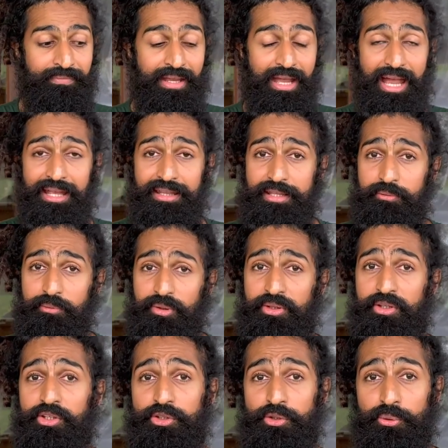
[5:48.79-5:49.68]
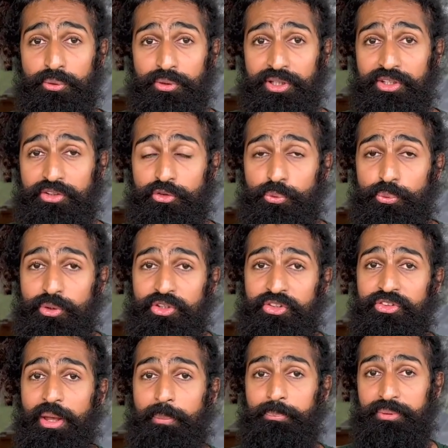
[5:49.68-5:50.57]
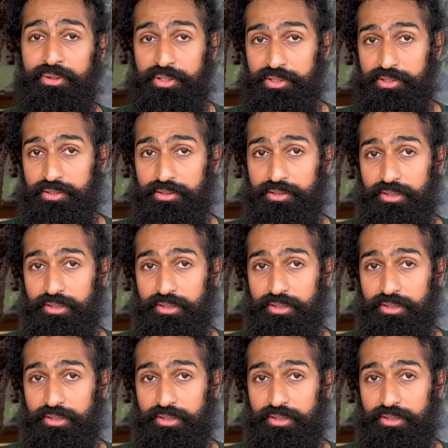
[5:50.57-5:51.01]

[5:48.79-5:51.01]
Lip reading: and there were the yogis who were separate.